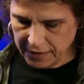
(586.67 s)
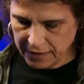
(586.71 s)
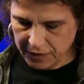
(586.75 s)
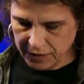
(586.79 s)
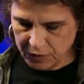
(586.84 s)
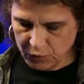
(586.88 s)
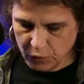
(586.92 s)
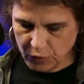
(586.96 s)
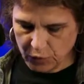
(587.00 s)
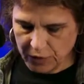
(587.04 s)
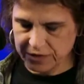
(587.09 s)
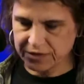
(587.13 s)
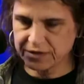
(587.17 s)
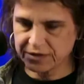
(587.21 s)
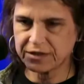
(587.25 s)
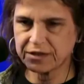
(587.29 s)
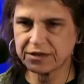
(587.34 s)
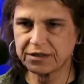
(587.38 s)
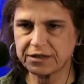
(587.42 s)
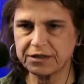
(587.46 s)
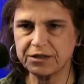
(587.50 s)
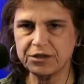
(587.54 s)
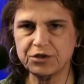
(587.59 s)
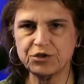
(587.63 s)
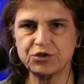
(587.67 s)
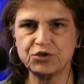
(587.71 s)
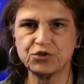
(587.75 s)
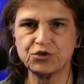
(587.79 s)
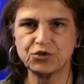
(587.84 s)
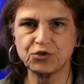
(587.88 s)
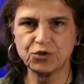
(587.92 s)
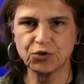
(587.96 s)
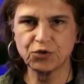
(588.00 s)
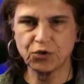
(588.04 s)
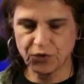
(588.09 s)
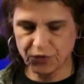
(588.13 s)
it was the
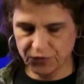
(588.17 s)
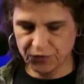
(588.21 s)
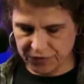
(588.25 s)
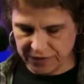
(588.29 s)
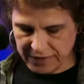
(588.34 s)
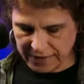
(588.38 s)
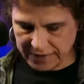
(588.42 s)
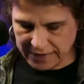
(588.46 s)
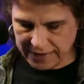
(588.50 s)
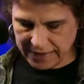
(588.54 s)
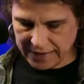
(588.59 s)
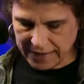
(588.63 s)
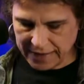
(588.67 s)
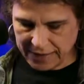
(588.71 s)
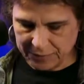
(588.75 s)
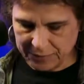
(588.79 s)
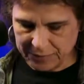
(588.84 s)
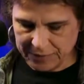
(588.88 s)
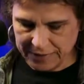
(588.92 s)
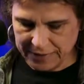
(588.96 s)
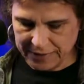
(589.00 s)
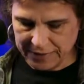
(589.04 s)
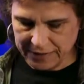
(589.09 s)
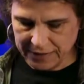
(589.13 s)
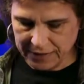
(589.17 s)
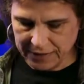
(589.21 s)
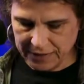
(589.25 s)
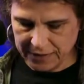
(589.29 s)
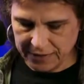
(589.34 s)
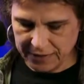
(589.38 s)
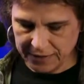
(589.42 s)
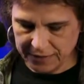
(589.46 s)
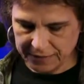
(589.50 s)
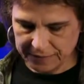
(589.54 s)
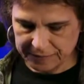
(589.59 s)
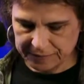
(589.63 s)
issue of the cam link,